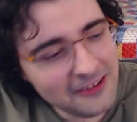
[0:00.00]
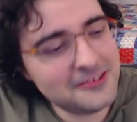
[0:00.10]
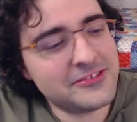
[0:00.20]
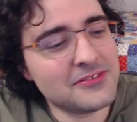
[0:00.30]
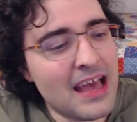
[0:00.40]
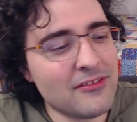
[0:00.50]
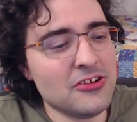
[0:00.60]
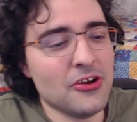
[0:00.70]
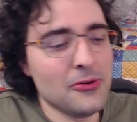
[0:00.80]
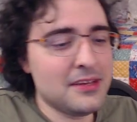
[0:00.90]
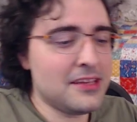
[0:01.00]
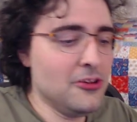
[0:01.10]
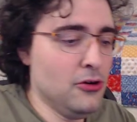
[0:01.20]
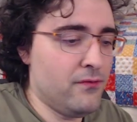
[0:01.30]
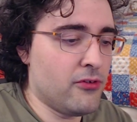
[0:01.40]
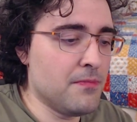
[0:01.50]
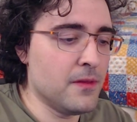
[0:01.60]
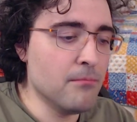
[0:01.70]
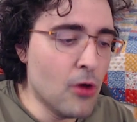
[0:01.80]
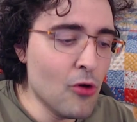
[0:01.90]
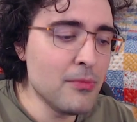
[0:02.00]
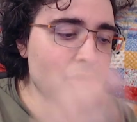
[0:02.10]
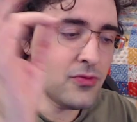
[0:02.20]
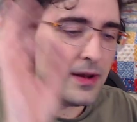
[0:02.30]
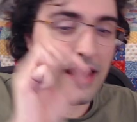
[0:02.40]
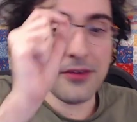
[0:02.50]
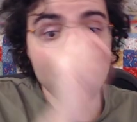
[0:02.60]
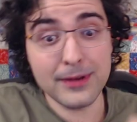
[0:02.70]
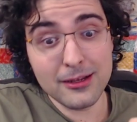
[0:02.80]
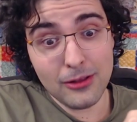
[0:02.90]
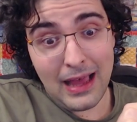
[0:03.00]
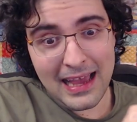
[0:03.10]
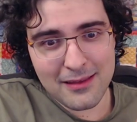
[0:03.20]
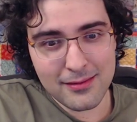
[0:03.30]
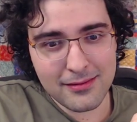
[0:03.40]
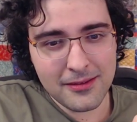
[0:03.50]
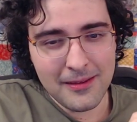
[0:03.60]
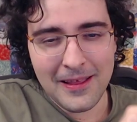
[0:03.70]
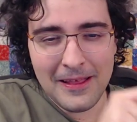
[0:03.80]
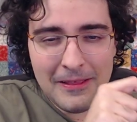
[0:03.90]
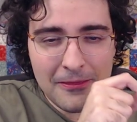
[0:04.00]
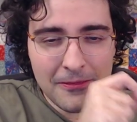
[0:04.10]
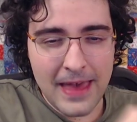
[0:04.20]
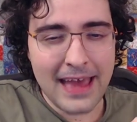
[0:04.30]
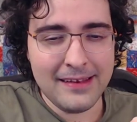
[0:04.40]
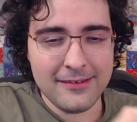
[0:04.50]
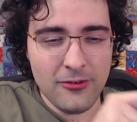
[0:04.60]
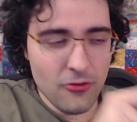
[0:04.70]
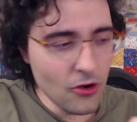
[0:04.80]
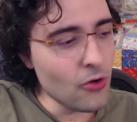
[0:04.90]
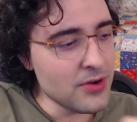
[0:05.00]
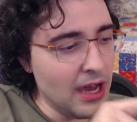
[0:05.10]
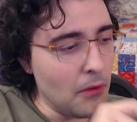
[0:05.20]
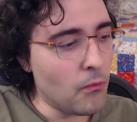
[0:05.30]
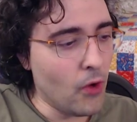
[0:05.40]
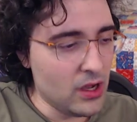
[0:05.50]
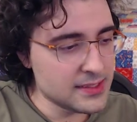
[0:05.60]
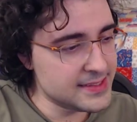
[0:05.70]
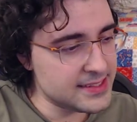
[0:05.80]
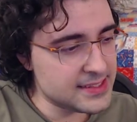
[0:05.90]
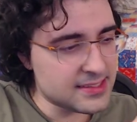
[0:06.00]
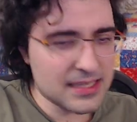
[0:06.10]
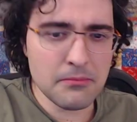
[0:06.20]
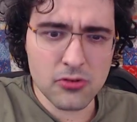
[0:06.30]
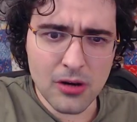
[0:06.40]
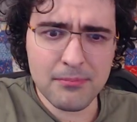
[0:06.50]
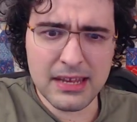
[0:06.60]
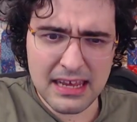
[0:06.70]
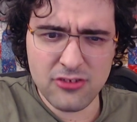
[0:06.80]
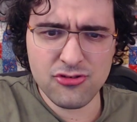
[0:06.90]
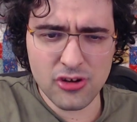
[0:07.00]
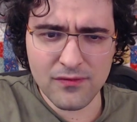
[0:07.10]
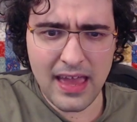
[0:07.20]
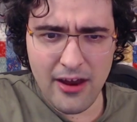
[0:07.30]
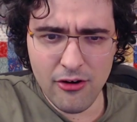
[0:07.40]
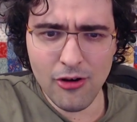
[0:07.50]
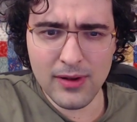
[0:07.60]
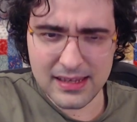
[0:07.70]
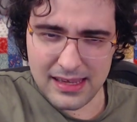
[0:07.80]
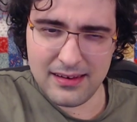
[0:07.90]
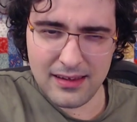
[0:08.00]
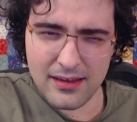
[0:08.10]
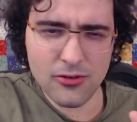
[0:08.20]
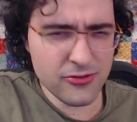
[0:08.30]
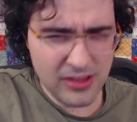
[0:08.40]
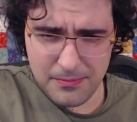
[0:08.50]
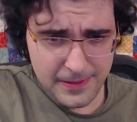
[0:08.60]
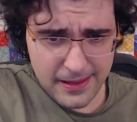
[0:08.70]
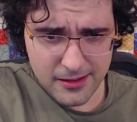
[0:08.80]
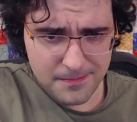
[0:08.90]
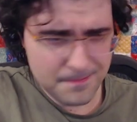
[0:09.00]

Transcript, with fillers: also have a note here from the moment when I realized that Nona was some combination of Harrow and Gideon or something.